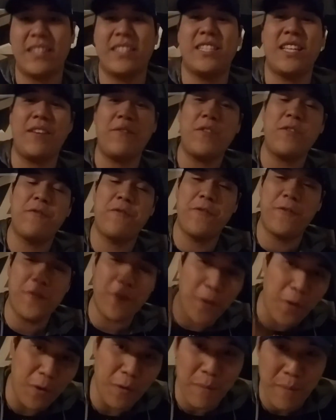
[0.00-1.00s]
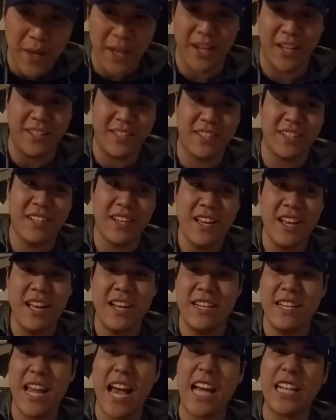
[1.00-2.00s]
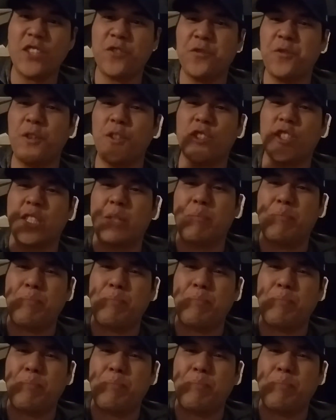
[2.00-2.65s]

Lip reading: 7 full minutes, Nashville just